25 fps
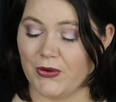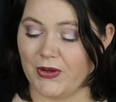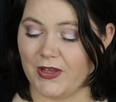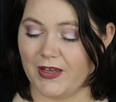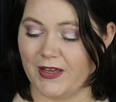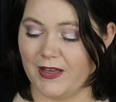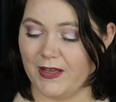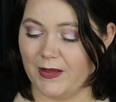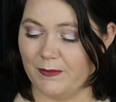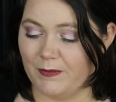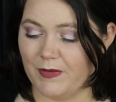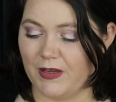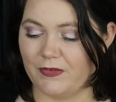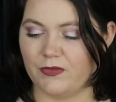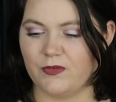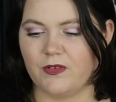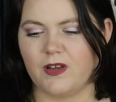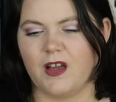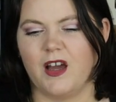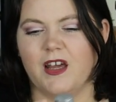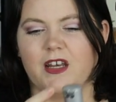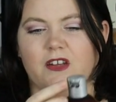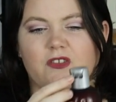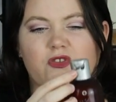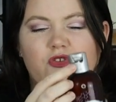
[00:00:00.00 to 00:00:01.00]
I've
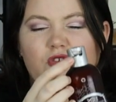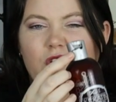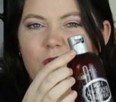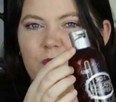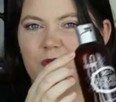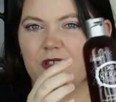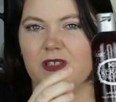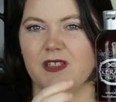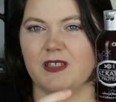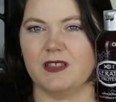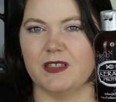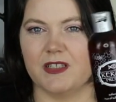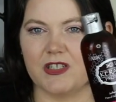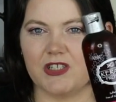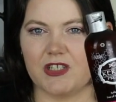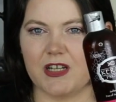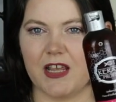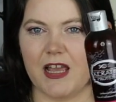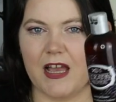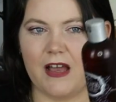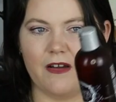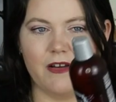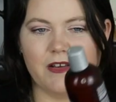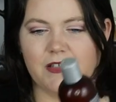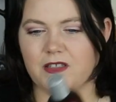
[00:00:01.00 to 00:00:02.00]
kind of dropped it in the
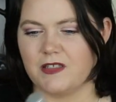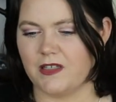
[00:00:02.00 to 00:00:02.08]
shower.